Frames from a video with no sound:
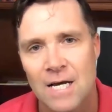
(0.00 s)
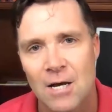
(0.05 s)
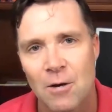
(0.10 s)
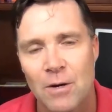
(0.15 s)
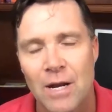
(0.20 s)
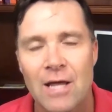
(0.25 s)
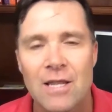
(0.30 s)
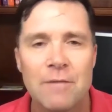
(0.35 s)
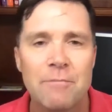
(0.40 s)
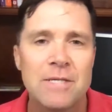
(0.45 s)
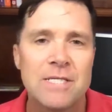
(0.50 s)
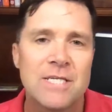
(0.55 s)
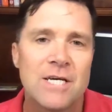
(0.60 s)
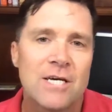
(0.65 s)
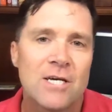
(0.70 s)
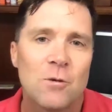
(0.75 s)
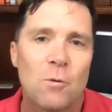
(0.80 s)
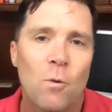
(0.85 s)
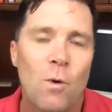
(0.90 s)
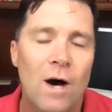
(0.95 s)
Now, let me
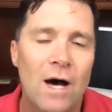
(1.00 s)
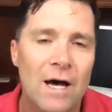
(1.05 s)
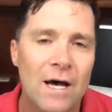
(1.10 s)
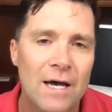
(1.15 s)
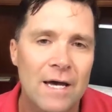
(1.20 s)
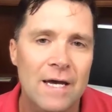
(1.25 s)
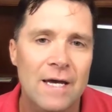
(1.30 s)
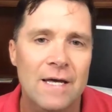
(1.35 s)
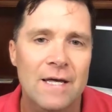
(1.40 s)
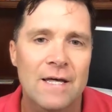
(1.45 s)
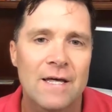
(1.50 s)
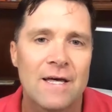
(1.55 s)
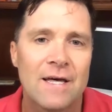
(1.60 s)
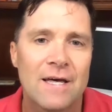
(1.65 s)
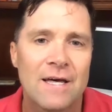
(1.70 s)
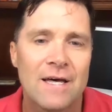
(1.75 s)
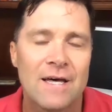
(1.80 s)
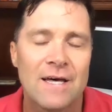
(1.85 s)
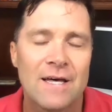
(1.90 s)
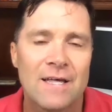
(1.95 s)
tell you why
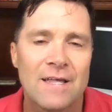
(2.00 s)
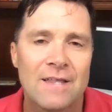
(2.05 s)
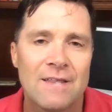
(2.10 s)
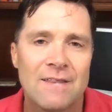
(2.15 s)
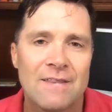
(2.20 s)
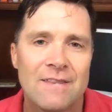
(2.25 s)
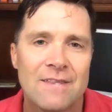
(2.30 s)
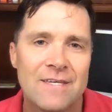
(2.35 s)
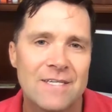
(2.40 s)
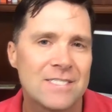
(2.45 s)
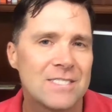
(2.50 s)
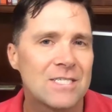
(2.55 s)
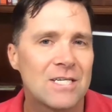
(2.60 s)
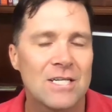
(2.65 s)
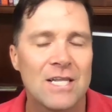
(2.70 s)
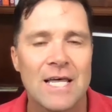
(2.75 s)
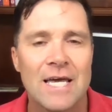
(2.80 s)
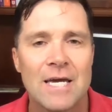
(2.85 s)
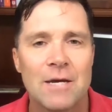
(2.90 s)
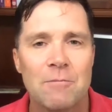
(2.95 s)
uh, this
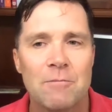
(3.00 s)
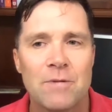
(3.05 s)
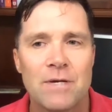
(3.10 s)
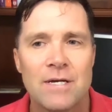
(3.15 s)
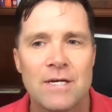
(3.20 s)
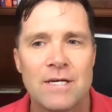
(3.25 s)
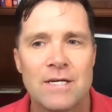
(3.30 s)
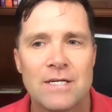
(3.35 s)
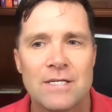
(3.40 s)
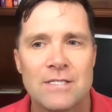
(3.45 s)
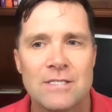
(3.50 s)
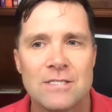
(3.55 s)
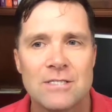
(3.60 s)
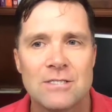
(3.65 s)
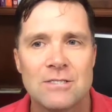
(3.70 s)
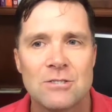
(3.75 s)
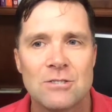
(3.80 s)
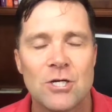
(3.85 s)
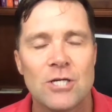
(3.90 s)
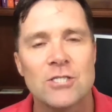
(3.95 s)
claim
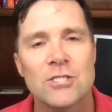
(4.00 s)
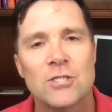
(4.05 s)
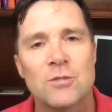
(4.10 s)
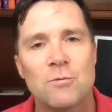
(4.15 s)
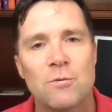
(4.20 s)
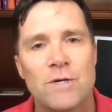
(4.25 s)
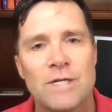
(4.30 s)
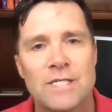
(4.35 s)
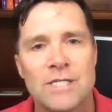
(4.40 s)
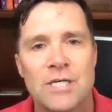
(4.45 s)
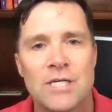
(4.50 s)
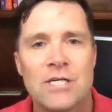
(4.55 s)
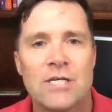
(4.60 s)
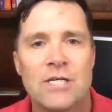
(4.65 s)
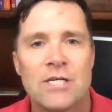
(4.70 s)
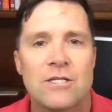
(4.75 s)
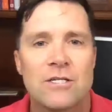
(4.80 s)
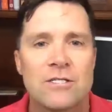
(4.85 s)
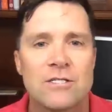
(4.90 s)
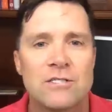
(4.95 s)
is just
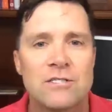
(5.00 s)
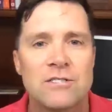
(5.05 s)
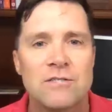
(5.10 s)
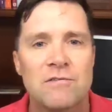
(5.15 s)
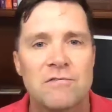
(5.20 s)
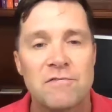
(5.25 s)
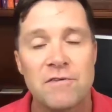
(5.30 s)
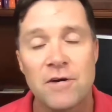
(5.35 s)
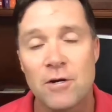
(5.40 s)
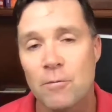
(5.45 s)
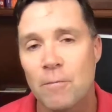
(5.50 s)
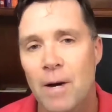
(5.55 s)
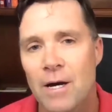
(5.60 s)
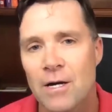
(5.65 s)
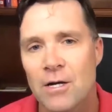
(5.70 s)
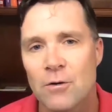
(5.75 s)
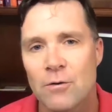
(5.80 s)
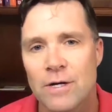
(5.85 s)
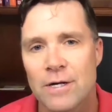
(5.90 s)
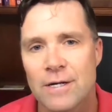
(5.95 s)
ridiculous fear
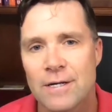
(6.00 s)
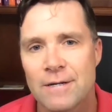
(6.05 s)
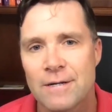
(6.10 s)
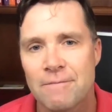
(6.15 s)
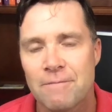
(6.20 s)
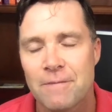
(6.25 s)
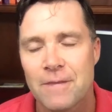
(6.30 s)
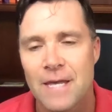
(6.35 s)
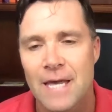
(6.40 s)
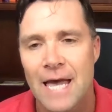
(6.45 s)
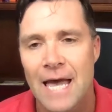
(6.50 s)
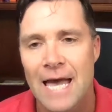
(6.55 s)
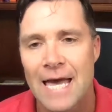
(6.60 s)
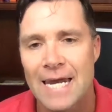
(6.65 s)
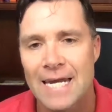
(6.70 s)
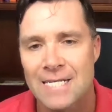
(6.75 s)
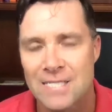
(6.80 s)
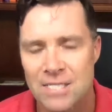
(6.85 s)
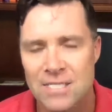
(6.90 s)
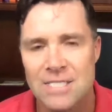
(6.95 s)
mongering,
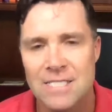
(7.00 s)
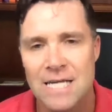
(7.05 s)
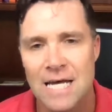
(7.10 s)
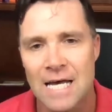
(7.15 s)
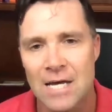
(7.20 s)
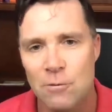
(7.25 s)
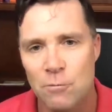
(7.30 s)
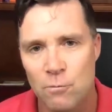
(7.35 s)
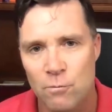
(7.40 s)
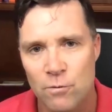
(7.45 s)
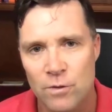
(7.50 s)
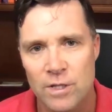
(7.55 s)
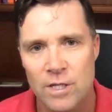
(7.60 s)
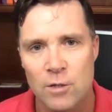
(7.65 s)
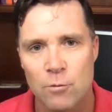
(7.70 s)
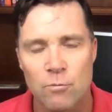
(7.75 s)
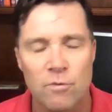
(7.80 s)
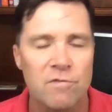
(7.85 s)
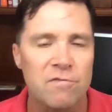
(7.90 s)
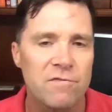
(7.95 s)
and it does not
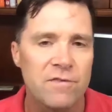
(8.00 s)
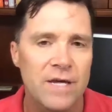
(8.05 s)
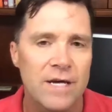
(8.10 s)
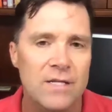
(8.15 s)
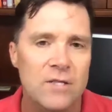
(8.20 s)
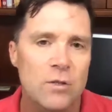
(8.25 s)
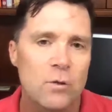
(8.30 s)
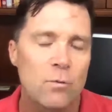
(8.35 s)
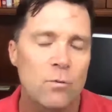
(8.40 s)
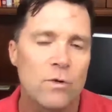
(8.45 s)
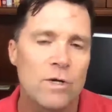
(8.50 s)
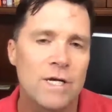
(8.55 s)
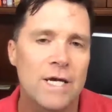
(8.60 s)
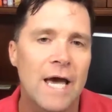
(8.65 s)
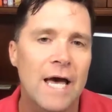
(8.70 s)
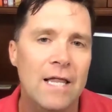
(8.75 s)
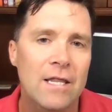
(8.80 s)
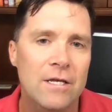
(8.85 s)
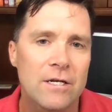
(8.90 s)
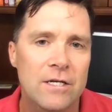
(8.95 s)
really reflect the
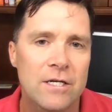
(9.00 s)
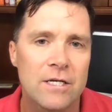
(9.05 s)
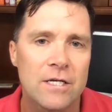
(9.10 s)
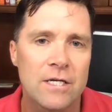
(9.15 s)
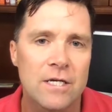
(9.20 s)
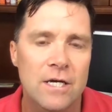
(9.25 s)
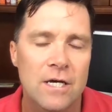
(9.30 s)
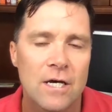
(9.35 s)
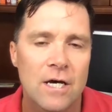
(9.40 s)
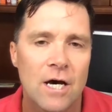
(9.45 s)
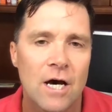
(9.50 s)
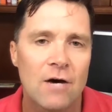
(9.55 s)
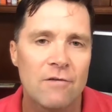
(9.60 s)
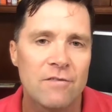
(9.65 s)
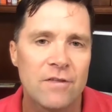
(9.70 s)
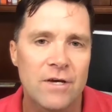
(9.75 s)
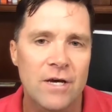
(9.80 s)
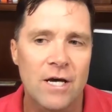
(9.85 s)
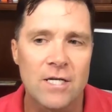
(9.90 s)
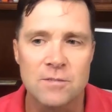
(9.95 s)
reality
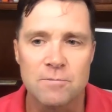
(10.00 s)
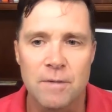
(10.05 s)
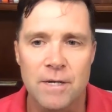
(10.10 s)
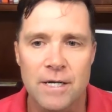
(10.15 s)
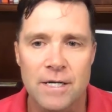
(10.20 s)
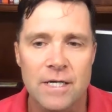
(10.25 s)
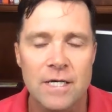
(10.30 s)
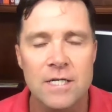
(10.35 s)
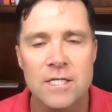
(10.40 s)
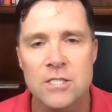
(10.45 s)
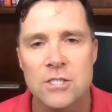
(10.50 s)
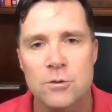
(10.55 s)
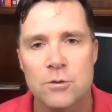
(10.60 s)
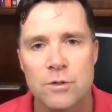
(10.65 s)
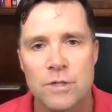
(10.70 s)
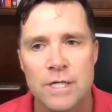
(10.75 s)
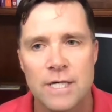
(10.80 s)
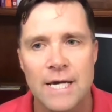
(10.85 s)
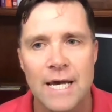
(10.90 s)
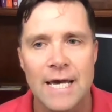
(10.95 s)
of the cosmetic
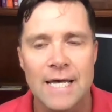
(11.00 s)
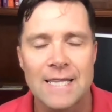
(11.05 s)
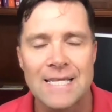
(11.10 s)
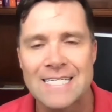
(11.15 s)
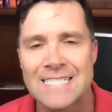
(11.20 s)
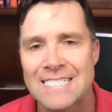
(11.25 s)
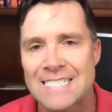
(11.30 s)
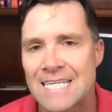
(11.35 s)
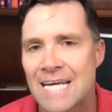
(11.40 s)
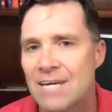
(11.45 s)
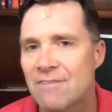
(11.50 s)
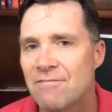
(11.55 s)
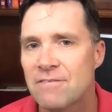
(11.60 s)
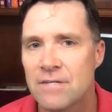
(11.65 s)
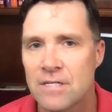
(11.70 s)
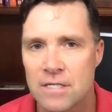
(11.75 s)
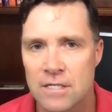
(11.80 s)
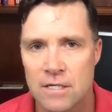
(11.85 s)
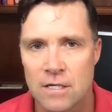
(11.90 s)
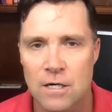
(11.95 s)
industry and the
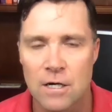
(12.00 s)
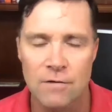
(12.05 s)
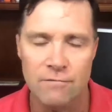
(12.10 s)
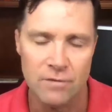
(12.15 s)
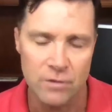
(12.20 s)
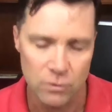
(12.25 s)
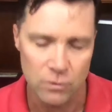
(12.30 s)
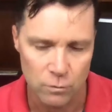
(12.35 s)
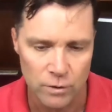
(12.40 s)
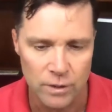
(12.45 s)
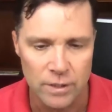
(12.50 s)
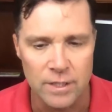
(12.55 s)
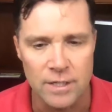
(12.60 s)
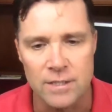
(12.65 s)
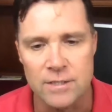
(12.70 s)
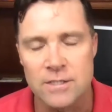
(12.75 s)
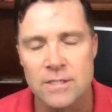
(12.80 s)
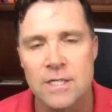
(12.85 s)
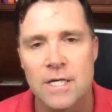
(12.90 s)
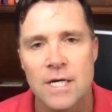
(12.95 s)
safety of
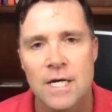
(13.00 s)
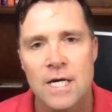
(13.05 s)
ingredients.